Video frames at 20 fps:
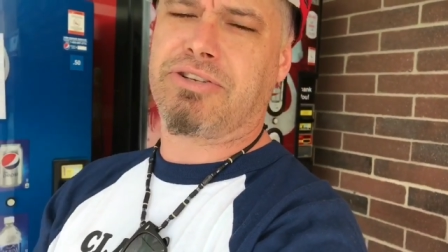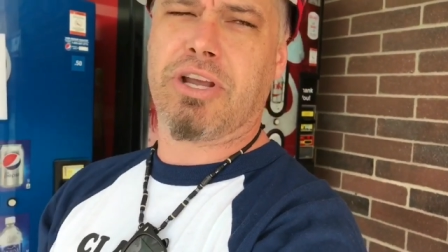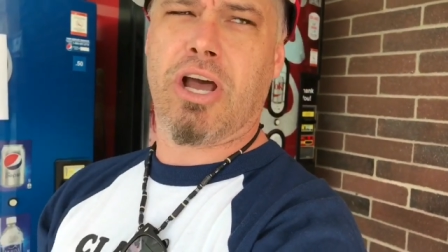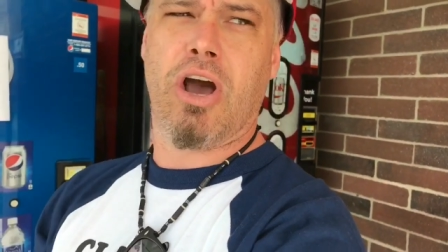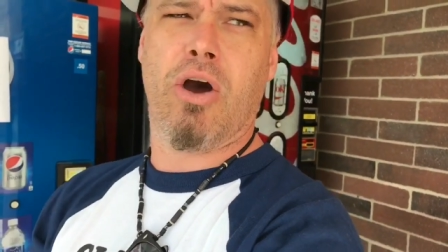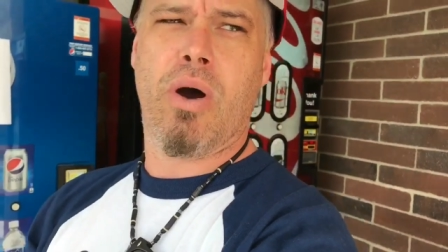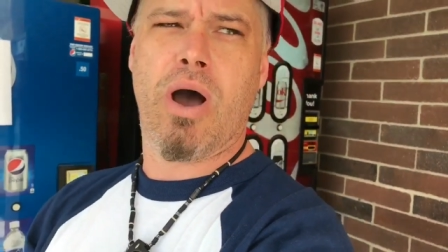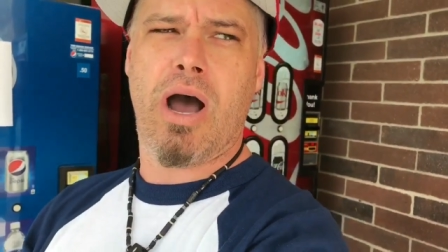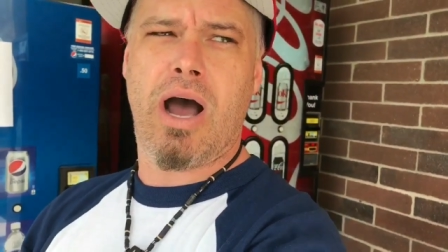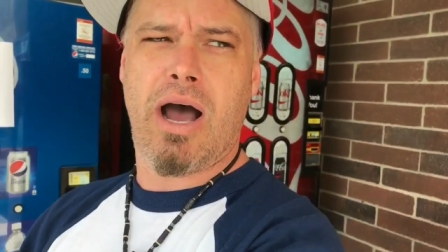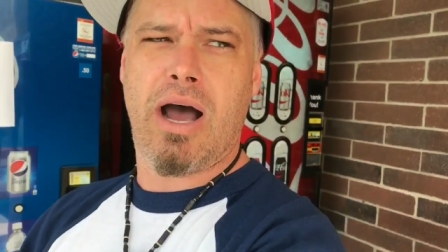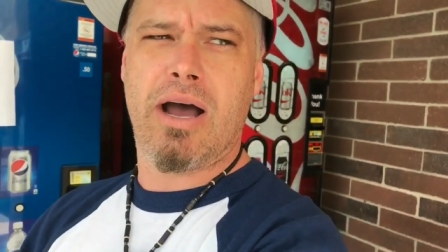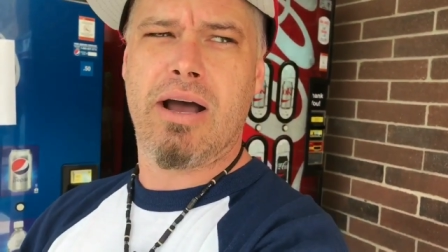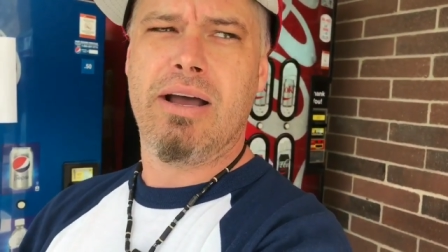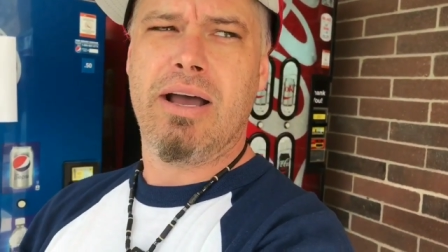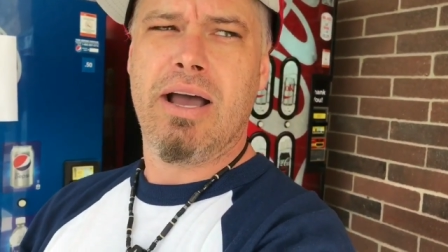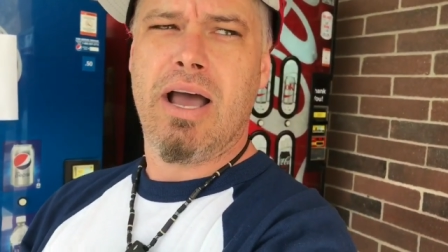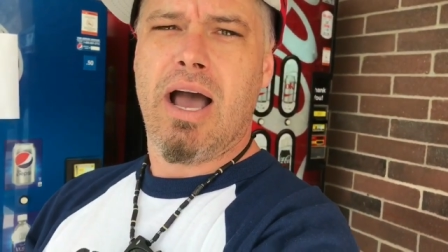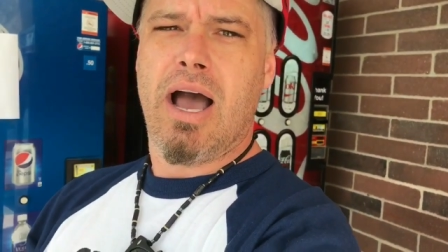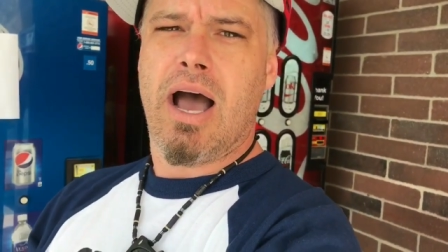So, uh,
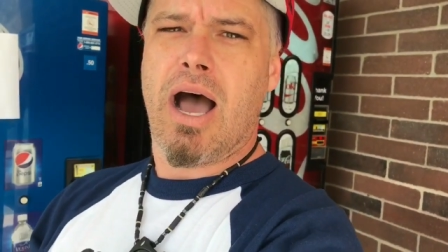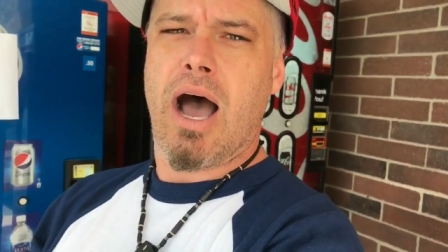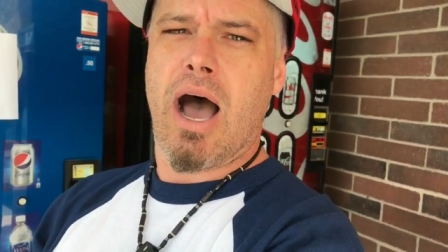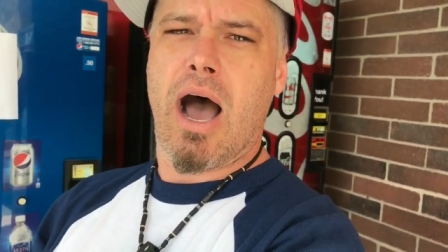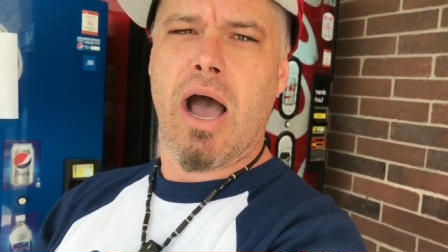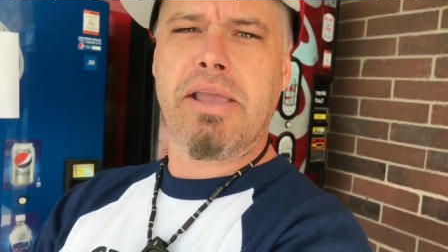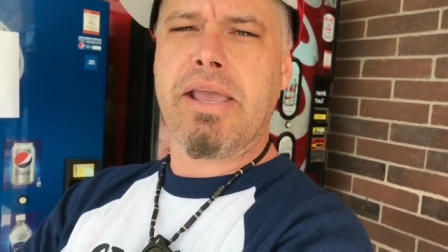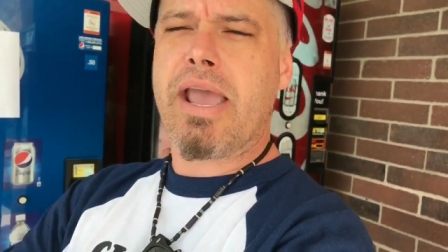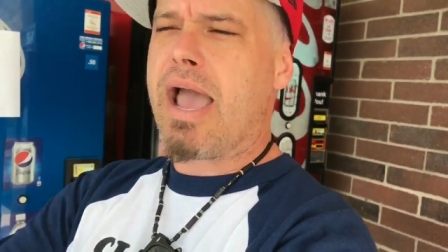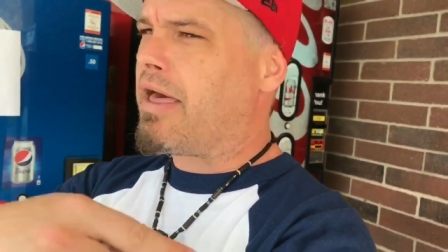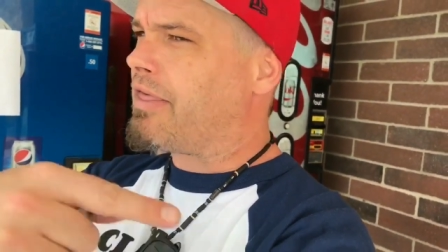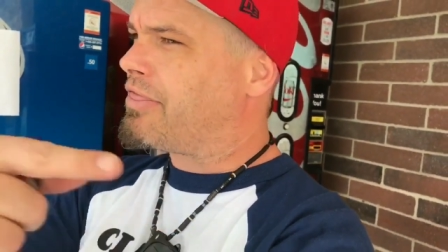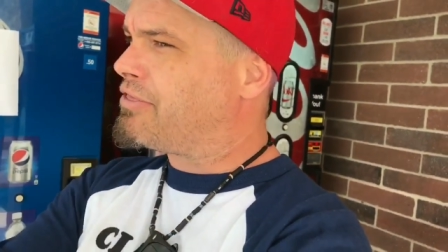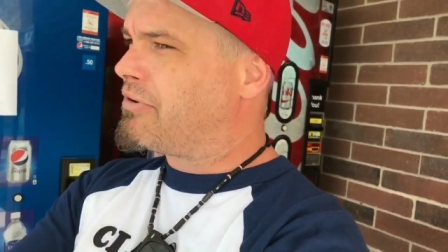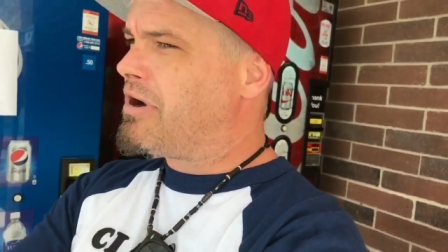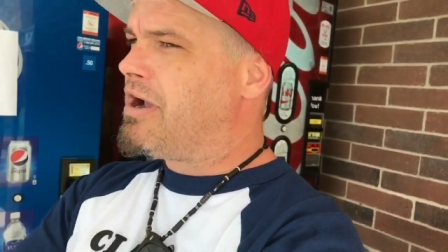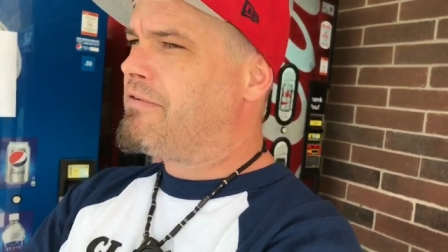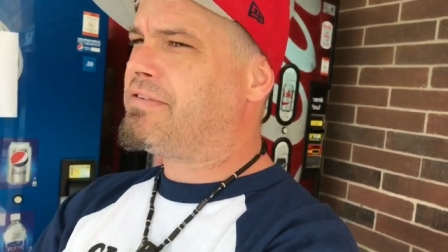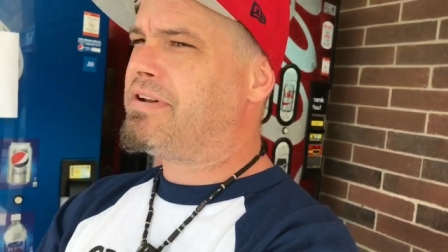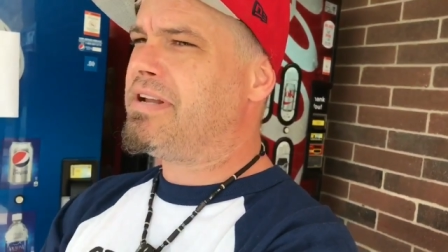uh, yeah,
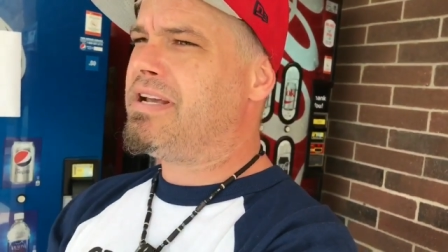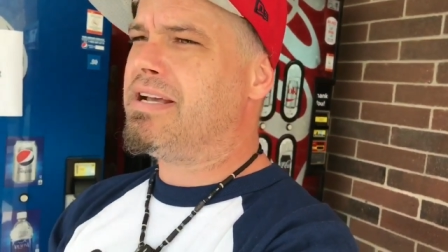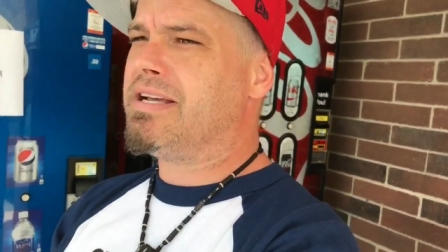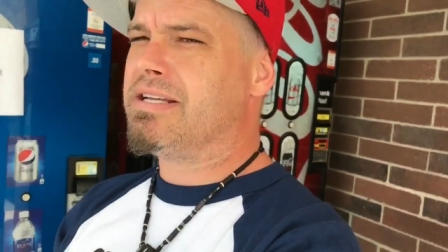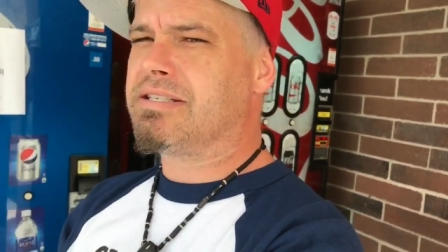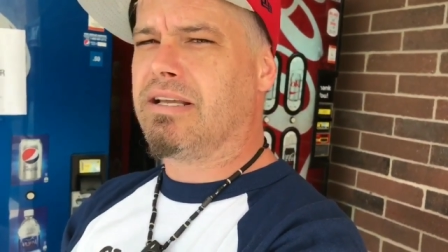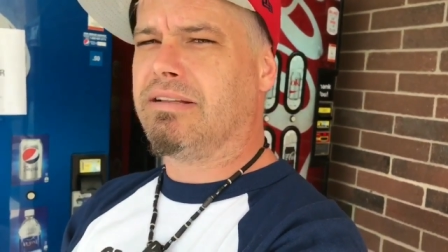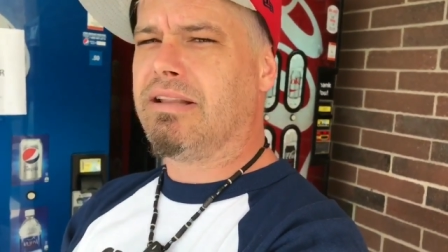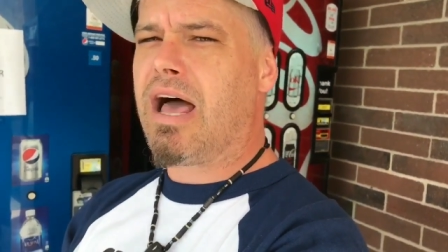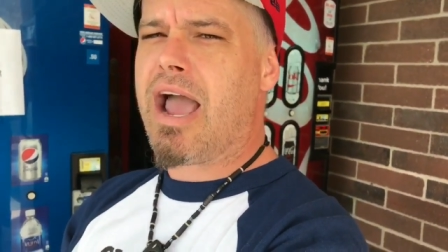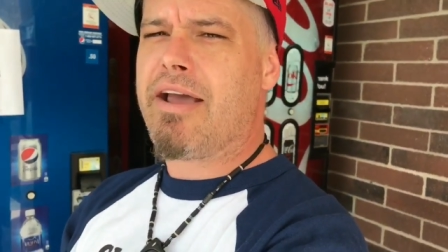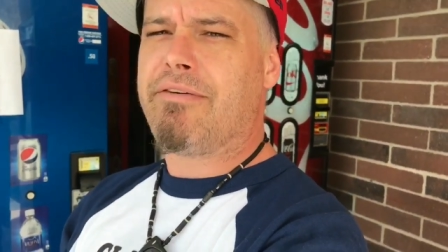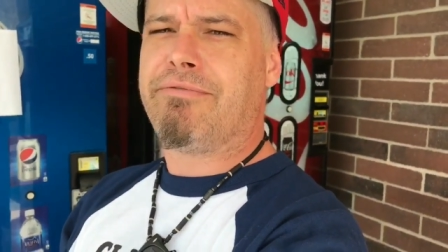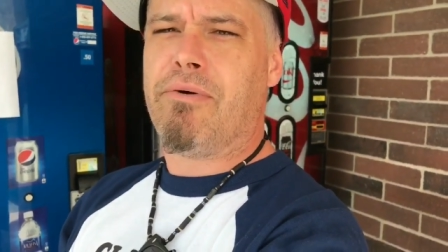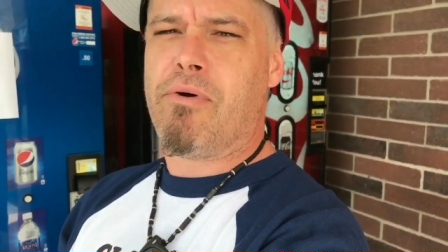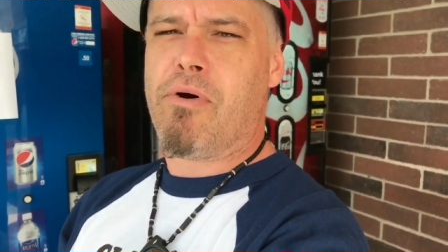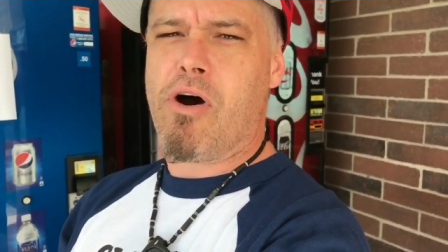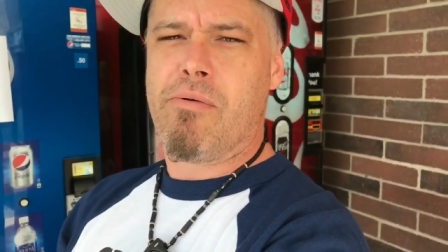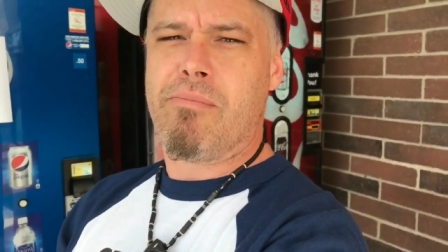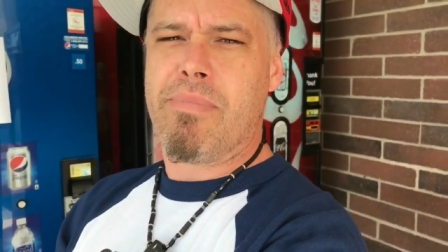thrifty is a life
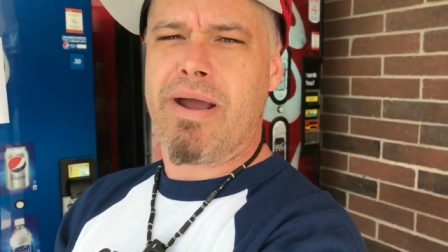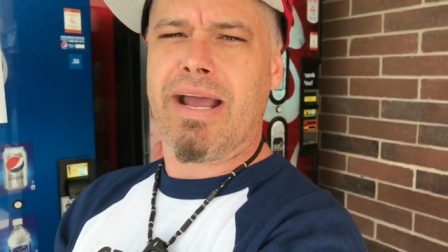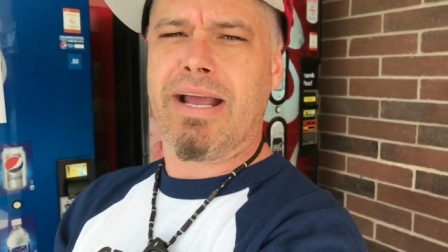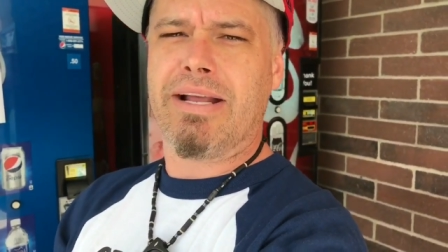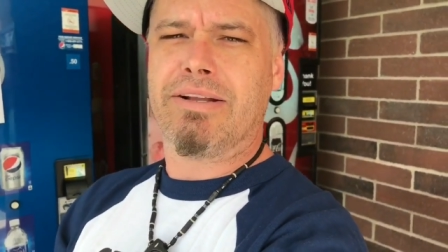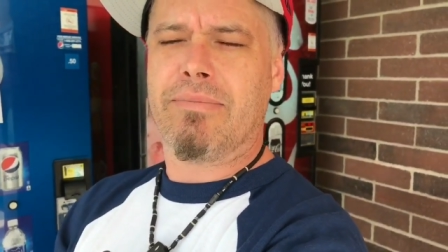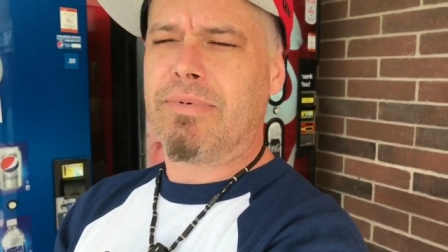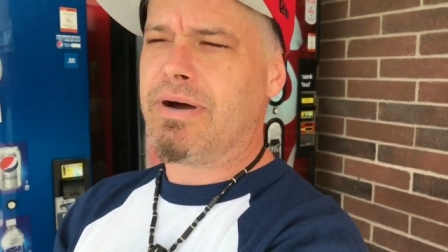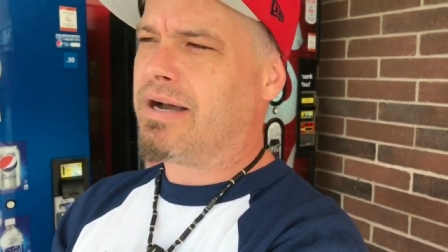form, man.